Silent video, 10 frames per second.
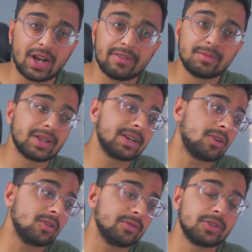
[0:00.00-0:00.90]
I haven't played
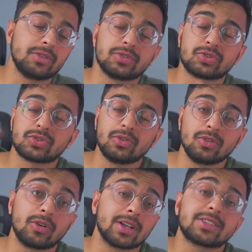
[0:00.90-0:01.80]
Call of Duty for
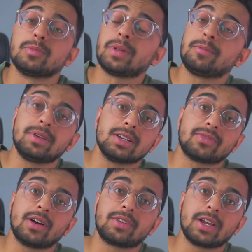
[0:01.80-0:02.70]
so long. I still play P
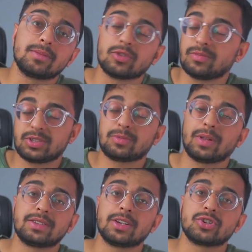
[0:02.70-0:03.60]
S five games or just
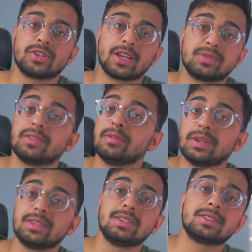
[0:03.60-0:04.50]
PlayStation games, even
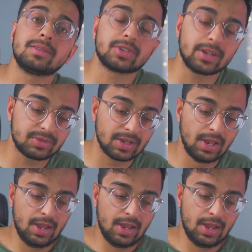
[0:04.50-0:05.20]
P C sometimes.